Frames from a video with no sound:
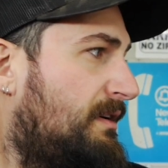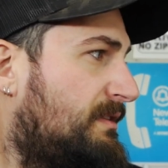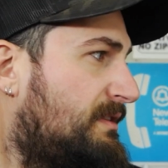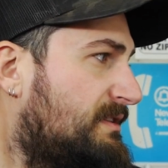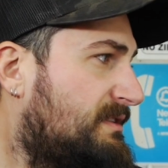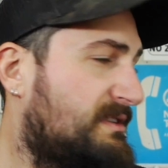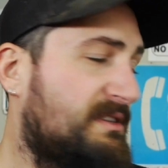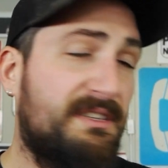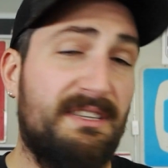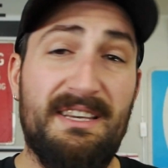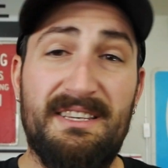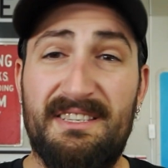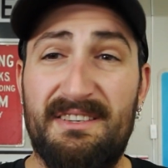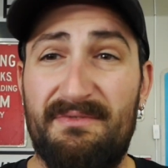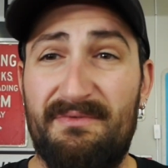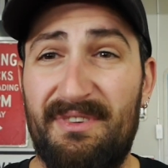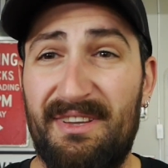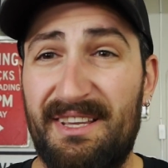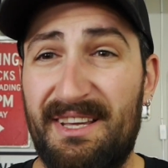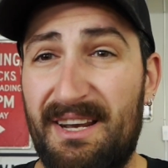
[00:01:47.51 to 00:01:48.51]
This
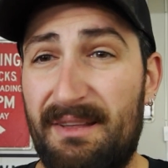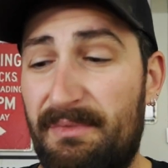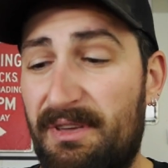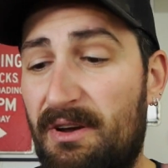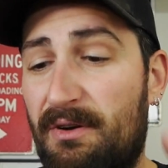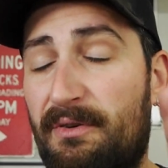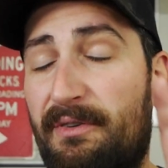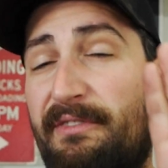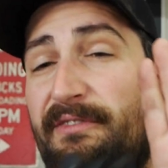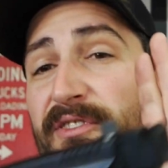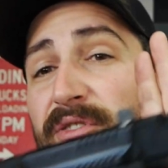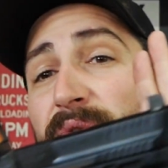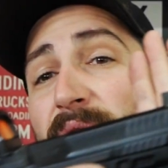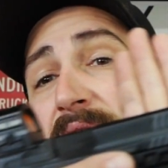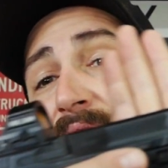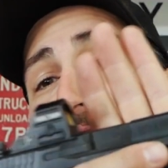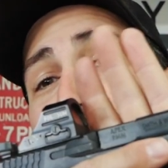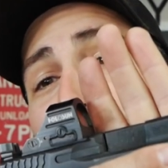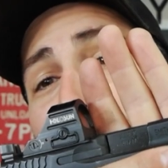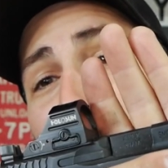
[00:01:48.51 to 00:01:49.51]
isn't really going to be a review
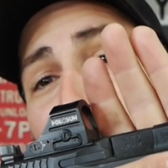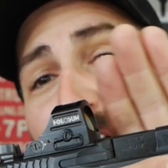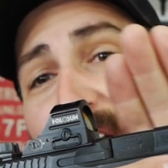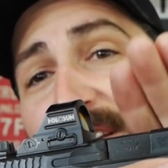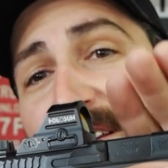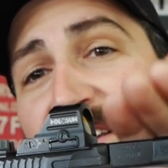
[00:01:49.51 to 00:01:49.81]
of the gun